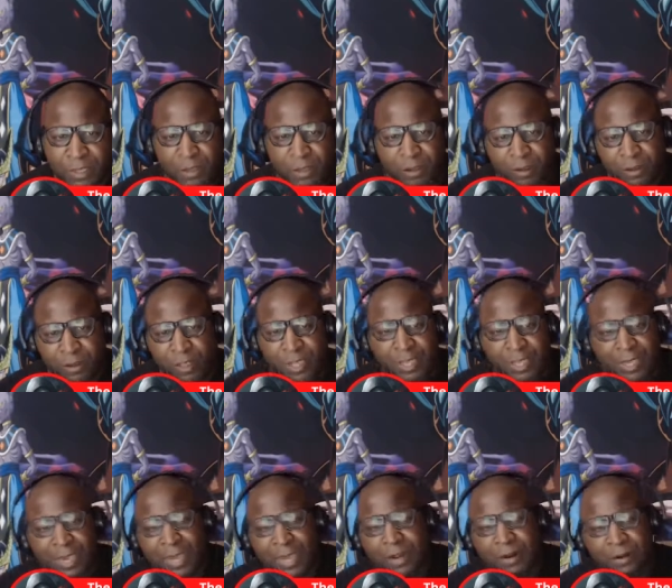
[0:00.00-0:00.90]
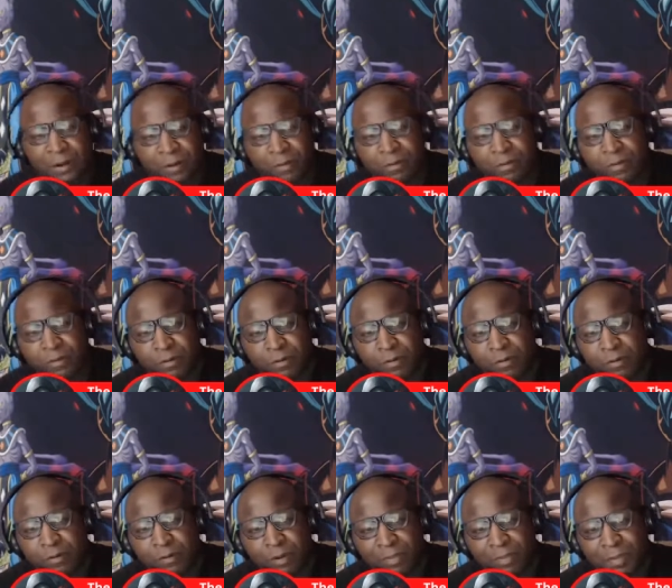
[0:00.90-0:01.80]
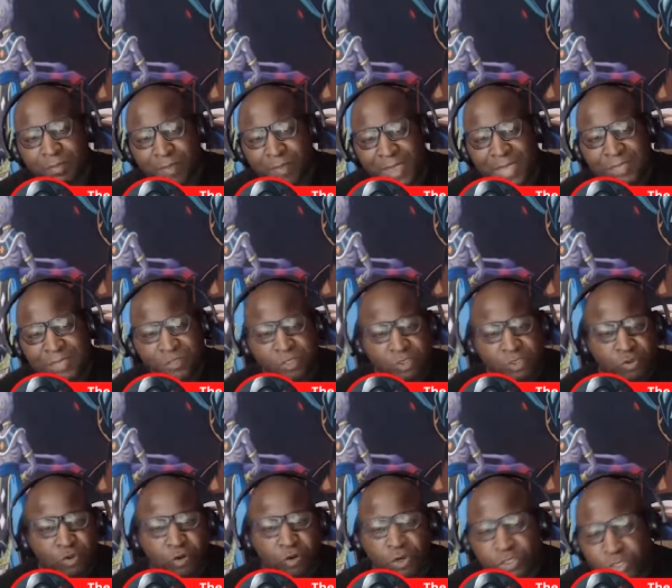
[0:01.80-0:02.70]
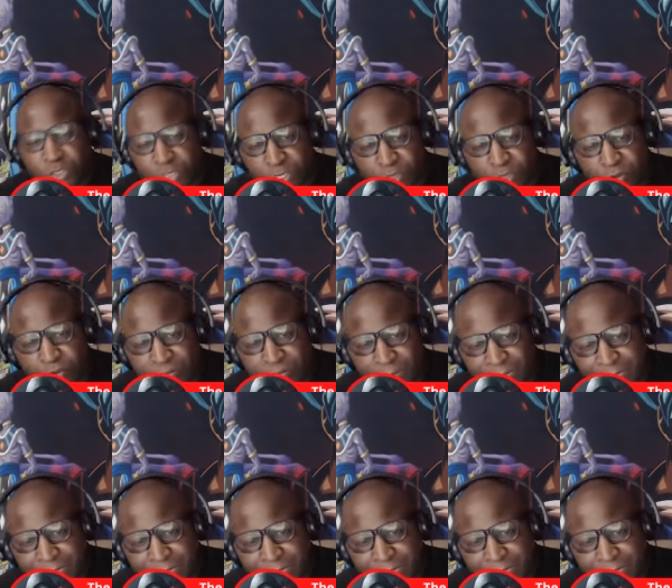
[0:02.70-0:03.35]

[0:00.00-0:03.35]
he kind of gonna be passing the torch to the new Blade.